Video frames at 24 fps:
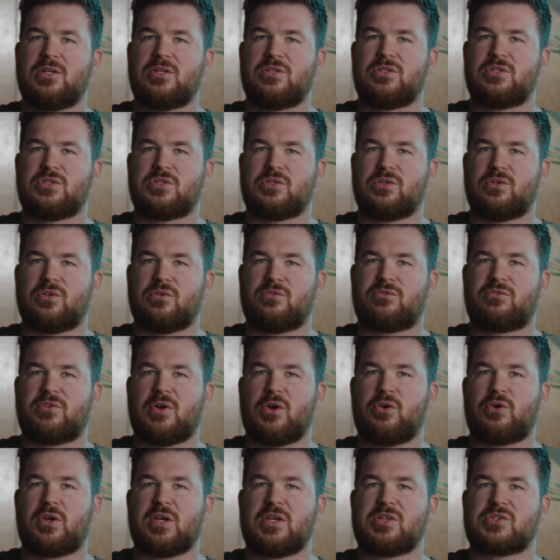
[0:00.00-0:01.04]
to
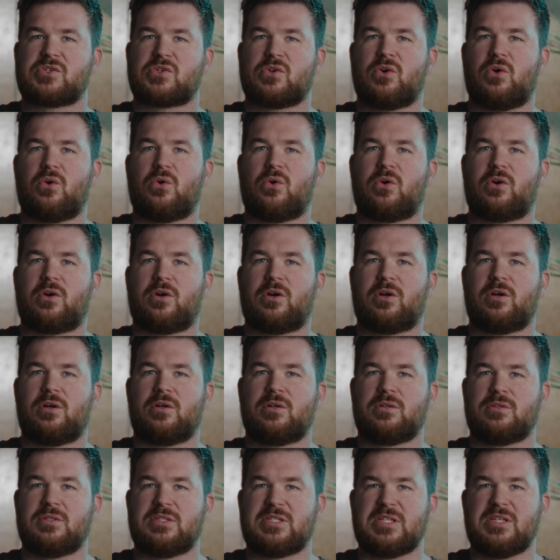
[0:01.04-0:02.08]
focus or
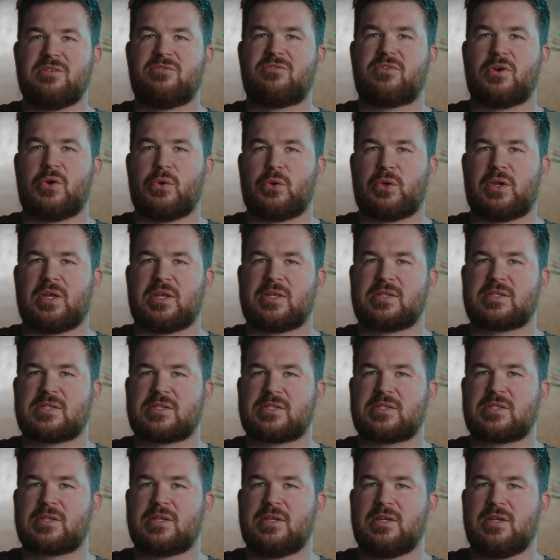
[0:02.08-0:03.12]

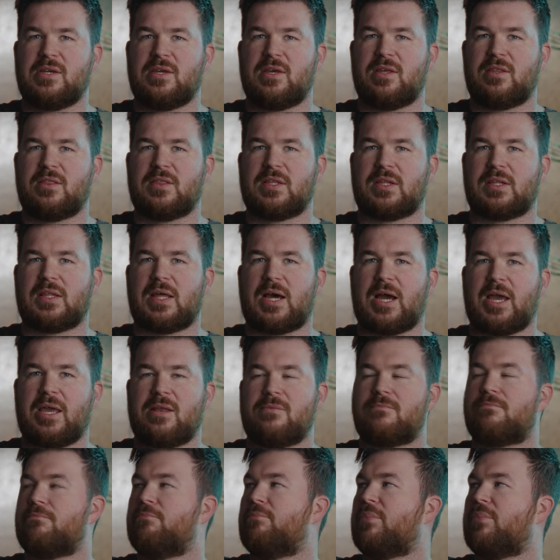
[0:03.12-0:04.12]
defocus the light.